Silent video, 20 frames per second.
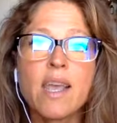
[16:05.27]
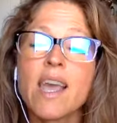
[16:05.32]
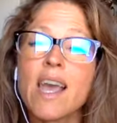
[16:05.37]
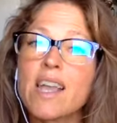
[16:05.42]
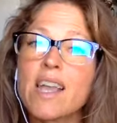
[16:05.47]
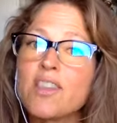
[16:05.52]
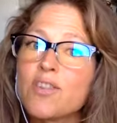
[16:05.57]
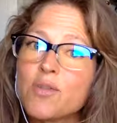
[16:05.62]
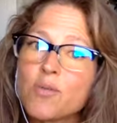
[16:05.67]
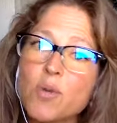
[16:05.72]

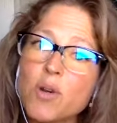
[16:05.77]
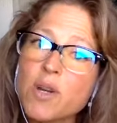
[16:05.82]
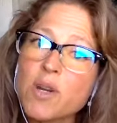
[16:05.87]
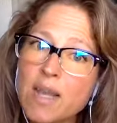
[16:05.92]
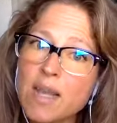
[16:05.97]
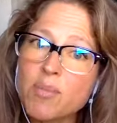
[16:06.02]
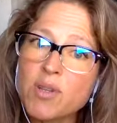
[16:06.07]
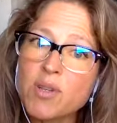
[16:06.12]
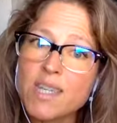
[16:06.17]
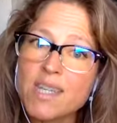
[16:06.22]
And you weren't
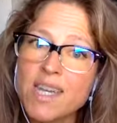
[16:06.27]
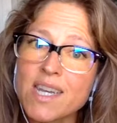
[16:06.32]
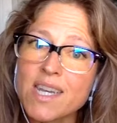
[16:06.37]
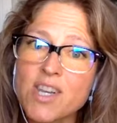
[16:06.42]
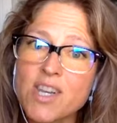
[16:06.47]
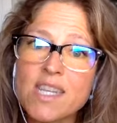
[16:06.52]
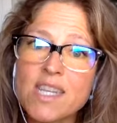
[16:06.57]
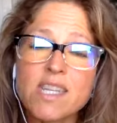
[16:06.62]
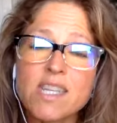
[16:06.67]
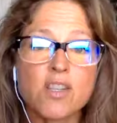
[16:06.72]
able to
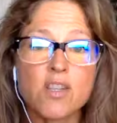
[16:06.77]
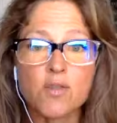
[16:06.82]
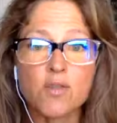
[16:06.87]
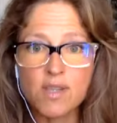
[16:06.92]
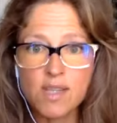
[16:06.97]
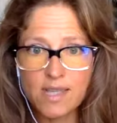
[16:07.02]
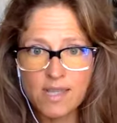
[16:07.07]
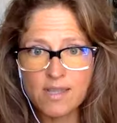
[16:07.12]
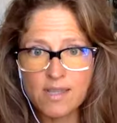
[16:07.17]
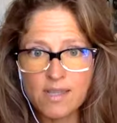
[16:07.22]
digest it. So
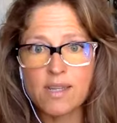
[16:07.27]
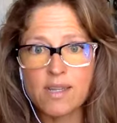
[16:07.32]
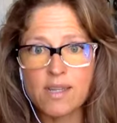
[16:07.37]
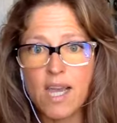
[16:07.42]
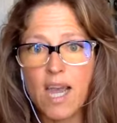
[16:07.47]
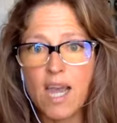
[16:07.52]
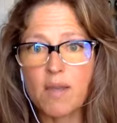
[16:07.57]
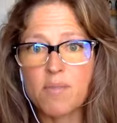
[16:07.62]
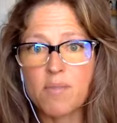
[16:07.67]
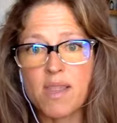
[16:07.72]
since the
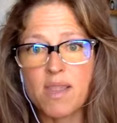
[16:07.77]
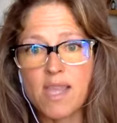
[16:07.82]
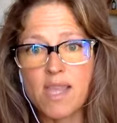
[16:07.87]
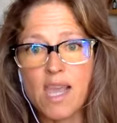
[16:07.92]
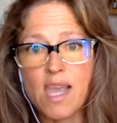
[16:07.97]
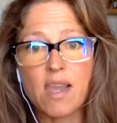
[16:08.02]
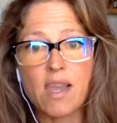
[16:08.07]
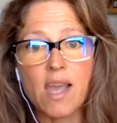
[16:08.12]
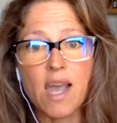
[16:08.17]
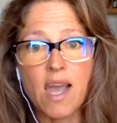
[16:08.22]
time that
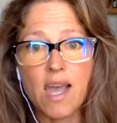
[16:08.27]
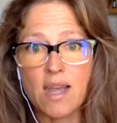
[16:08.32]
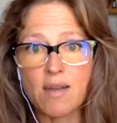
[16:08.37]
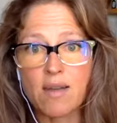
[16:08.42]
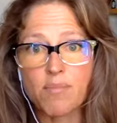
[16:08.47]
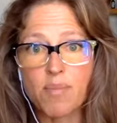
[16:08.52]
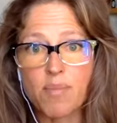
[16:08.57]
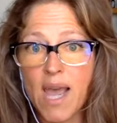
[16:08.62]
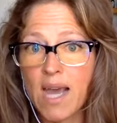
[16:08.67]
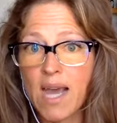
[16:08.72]
they
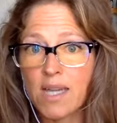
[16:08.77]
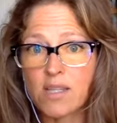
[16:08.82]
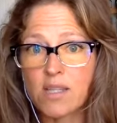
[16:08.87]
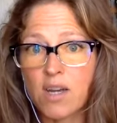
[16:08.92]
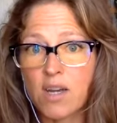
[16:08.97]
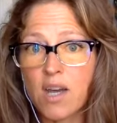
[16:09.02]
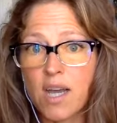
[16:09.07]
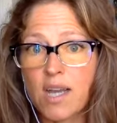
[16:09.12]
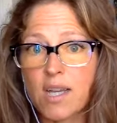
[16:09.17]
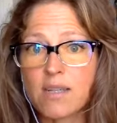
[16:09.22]
had passed
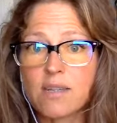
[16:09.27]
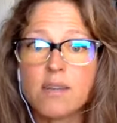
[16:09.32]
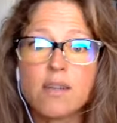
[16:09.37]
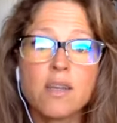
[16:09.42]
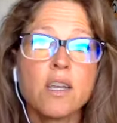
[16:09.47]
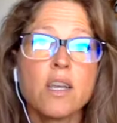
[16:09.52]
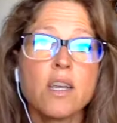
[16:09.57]
on,